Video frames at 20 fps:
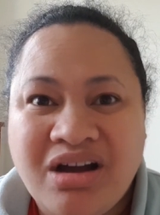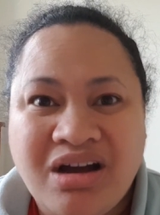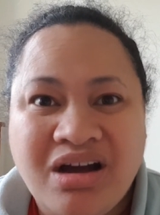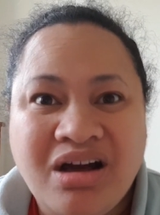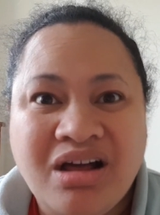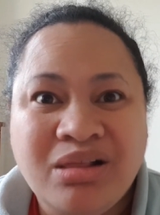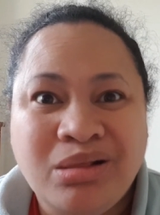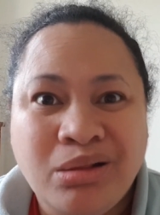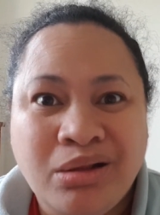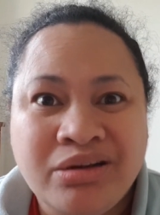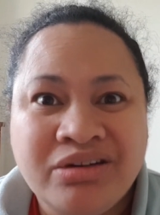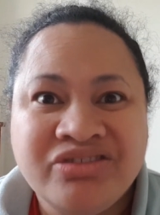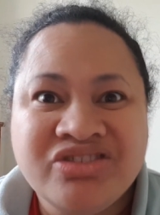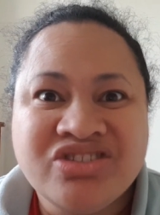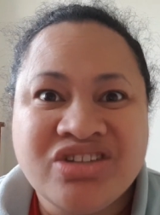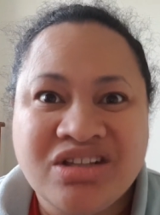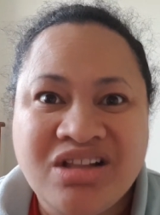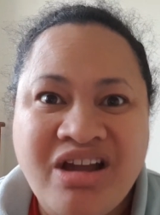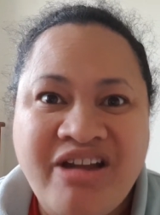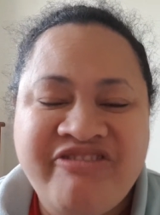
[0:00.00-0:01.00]
a lot of
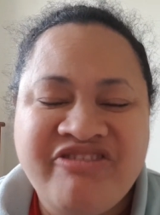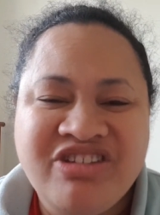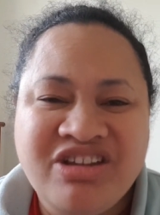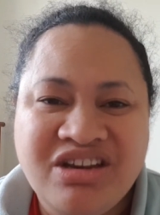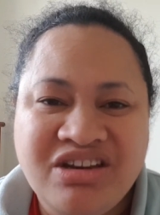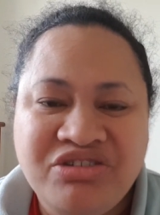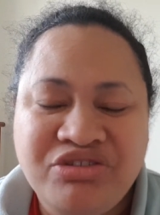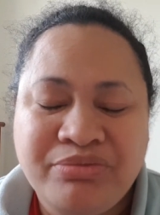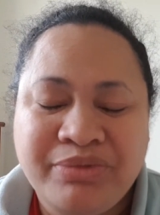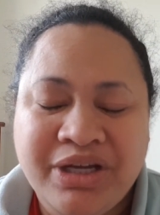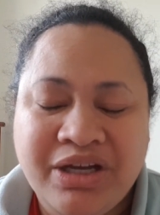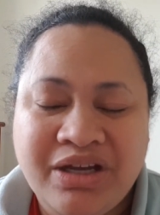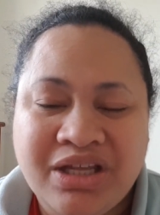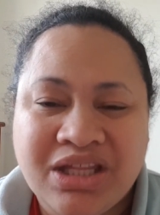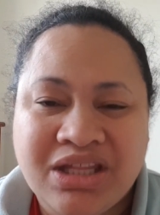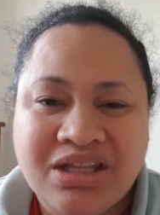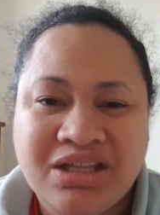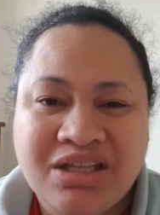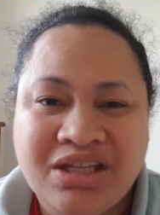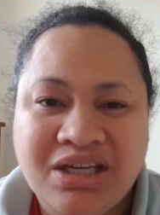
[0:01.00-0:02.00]
saliva in your mouth.
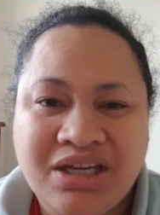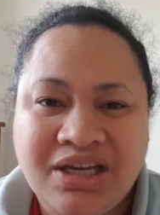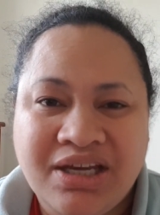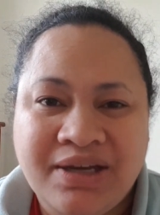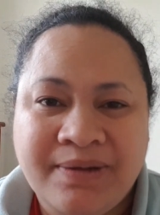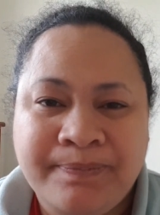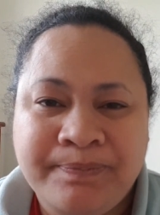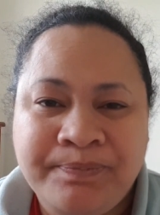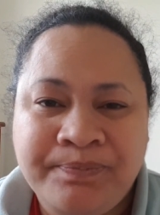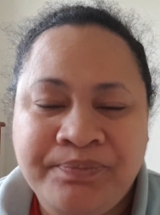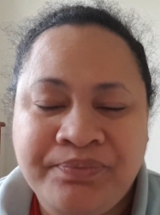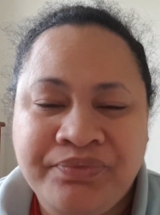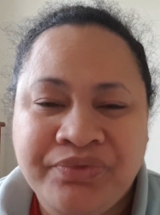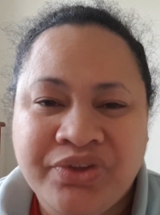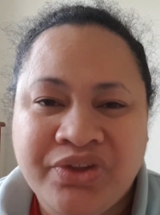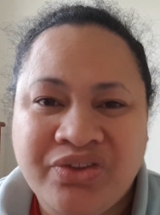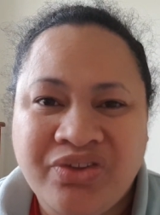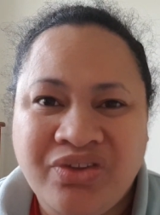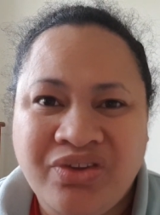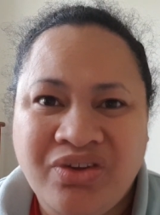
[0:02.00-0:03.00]

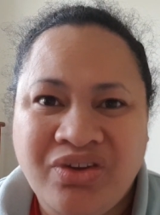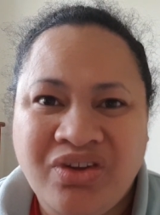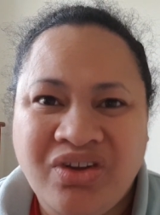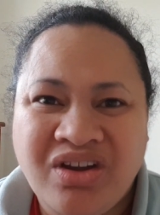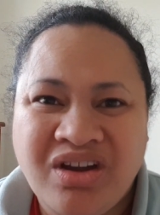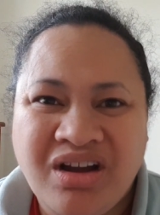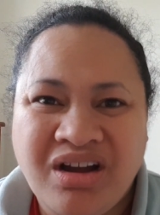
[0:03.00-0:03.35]
So